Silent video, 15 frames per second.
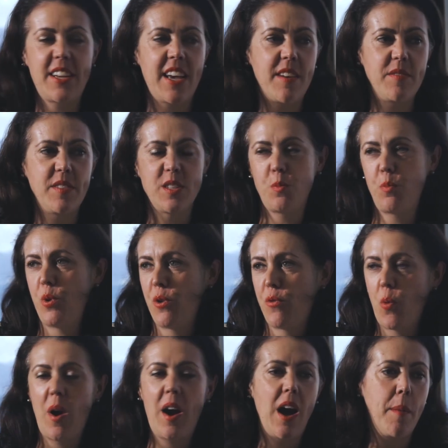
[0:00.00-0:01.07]
to have this
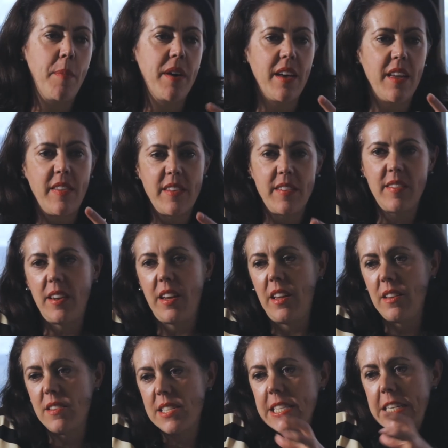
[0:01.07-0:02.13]
beautiful harbour, and the city
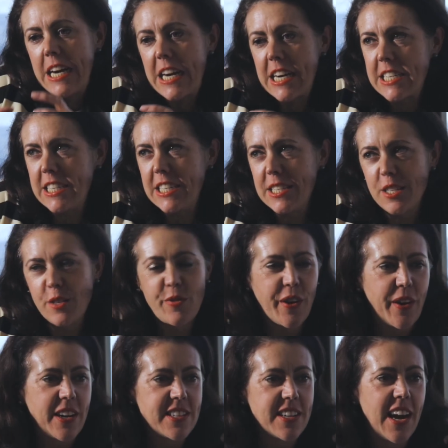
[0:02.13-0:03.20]
is tucked into this
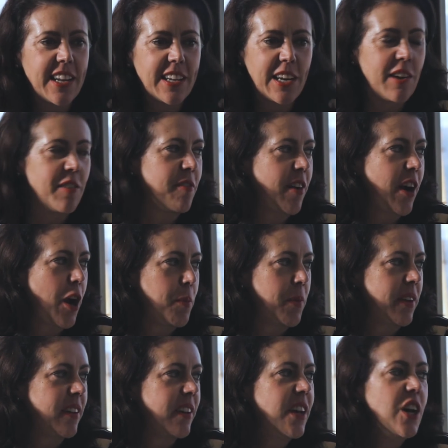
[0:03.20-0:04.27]
very tight little
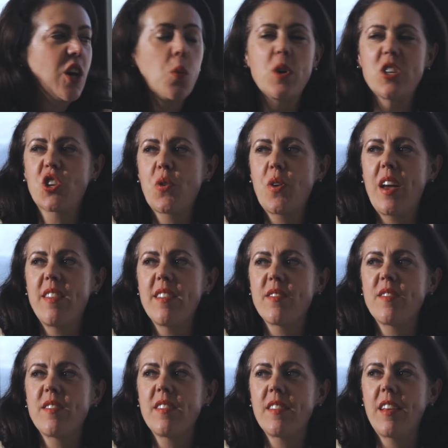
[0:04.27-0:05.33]
environment, yeah. which
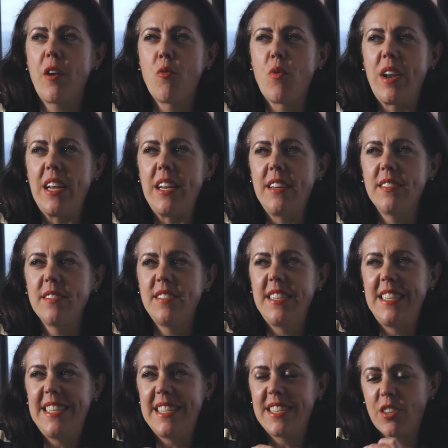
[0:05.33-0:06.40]
creates a really
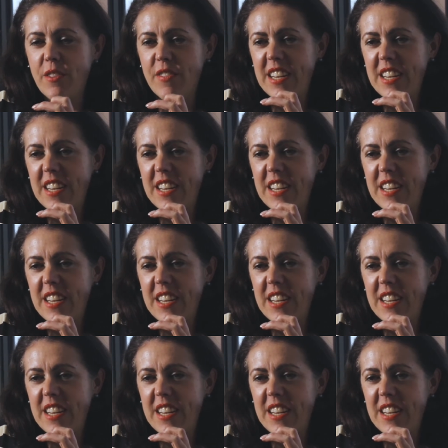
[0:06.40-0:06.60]
sort of